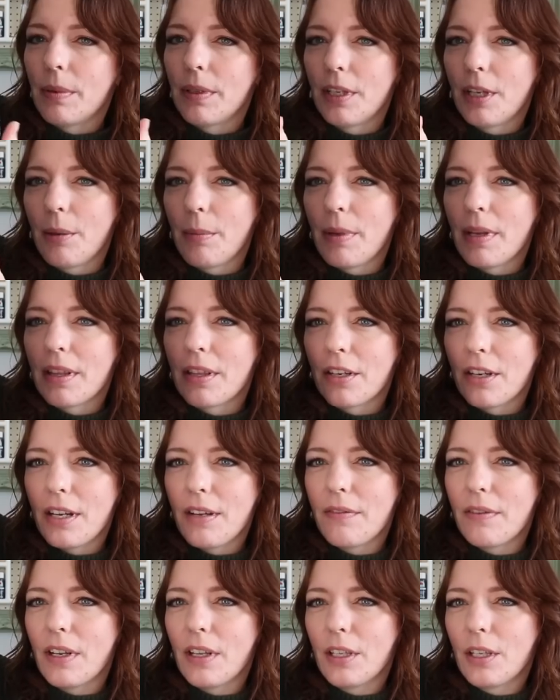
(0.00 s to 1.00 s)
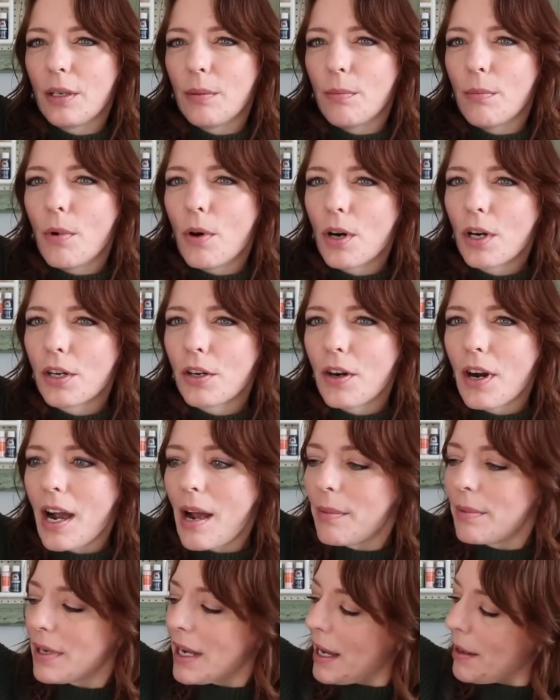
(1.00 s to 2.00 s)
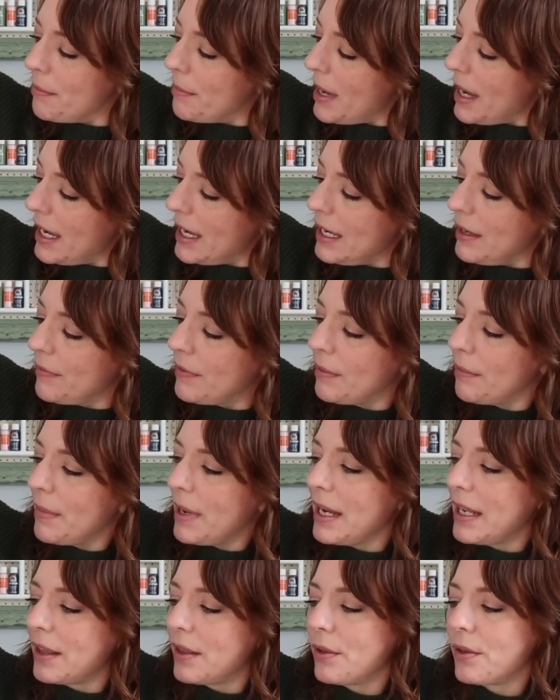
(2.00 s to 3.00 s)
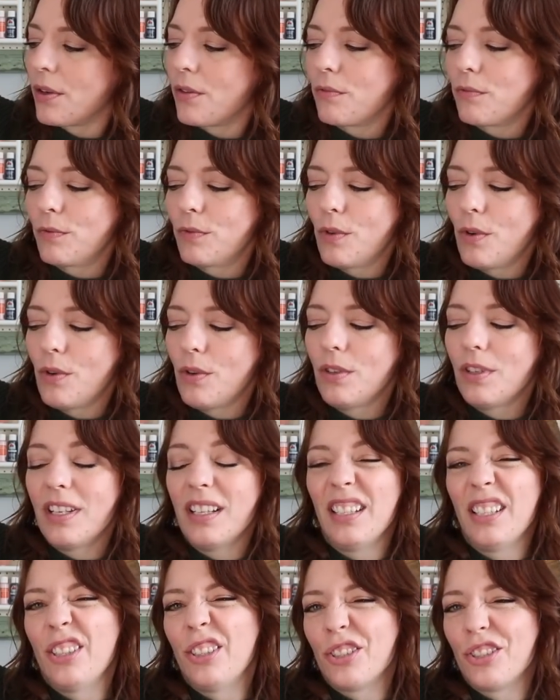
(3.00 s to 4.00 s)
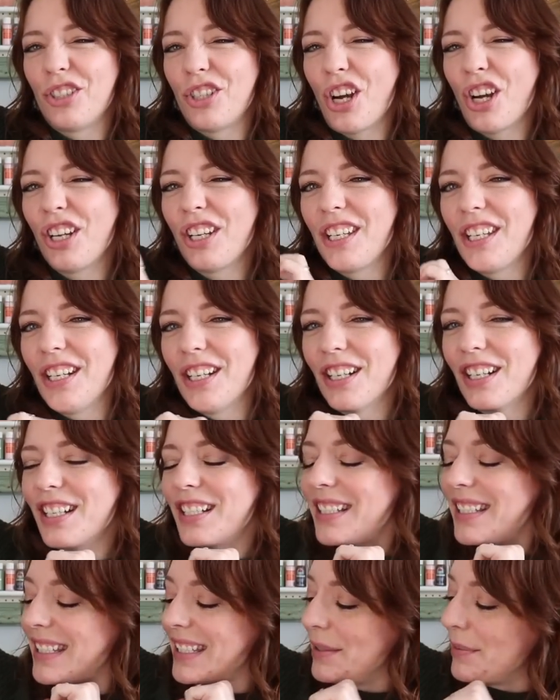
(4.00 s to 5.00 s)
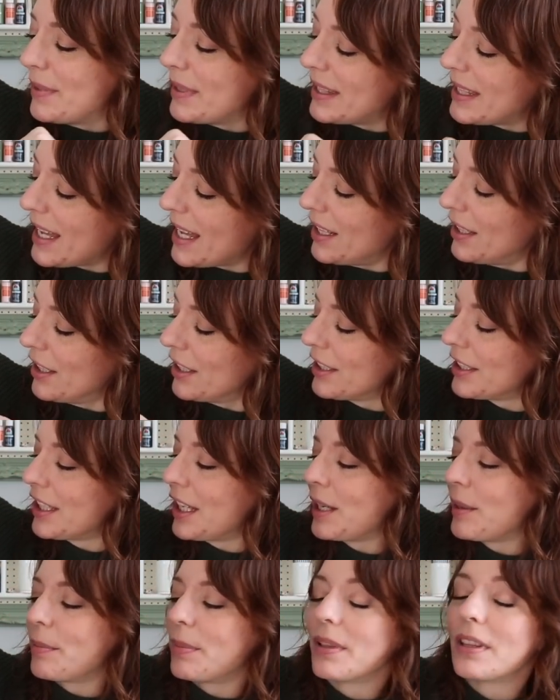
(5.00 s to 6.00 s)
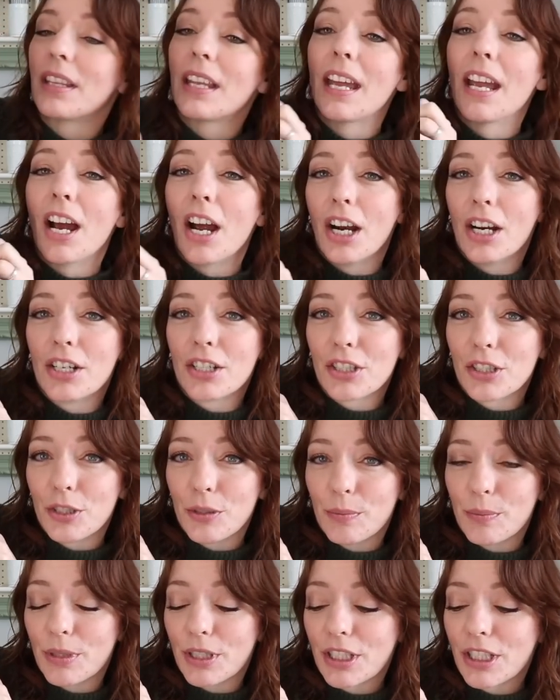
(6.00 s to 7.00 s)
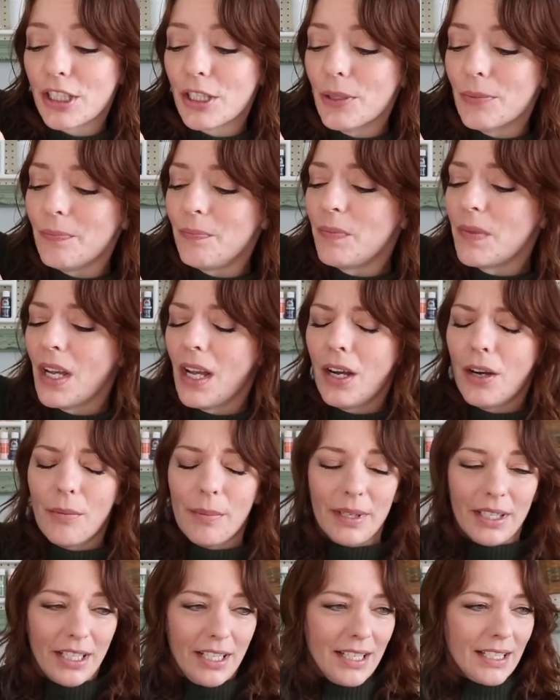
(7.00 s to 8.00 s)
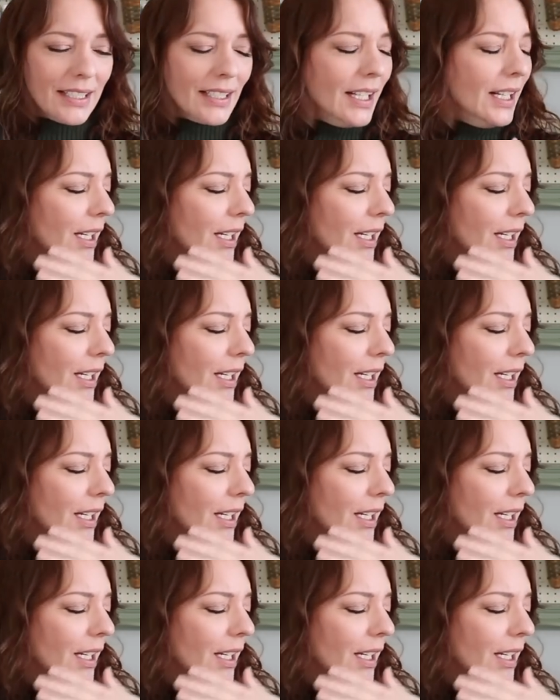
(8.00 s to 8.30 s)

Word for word: a little bit, they're even a little more cropped. I may even make the roll a little chunkier and see what that looks like, but they are super cute. Oh my goodness.